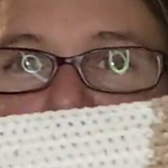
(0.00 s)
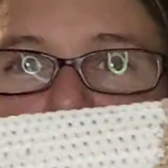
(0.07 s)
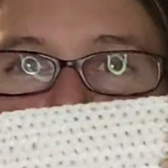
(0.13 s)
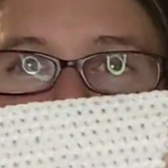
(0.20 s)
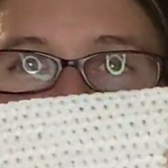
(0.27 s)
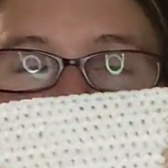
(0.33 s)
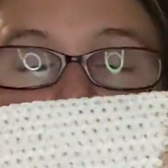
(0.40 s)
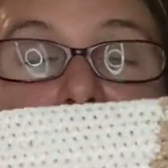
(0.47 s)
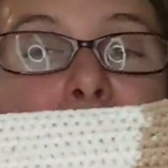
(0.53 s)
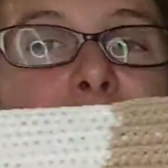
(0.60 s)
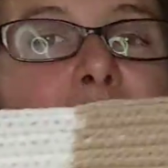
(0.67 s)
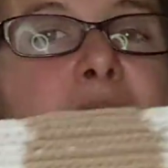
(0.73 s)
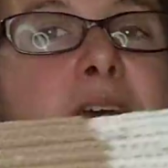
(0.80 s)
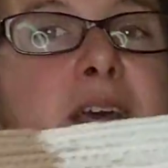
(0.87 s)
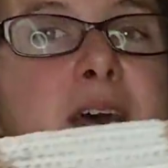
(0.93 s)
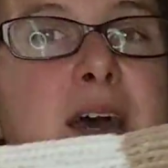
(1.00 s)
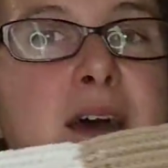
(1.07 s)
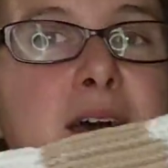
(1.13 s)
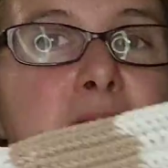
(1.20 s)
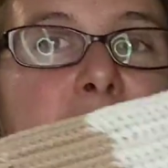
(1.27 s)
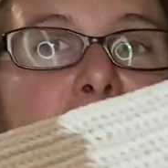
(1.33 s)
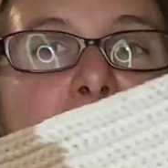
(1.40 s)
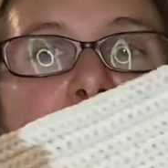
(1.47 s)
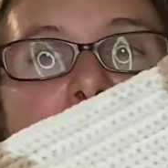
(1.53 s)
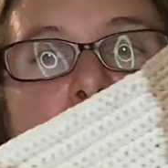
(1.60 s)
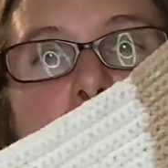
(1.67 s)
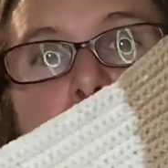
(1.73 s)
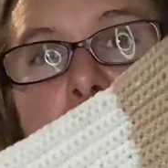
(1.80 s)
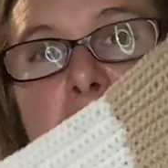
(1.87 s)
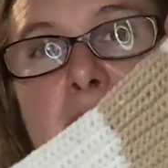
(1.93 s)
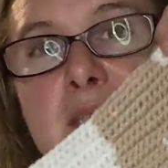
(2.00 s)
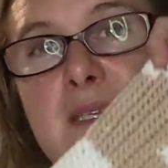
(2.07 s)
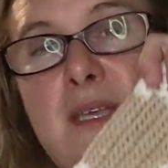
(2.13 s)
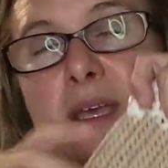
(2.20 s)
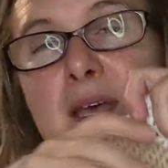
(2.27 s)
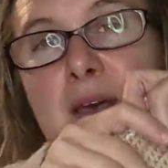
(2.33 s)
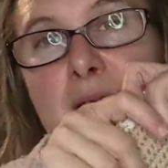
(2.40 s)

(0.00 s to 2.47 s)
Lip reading: the main thing. Last week's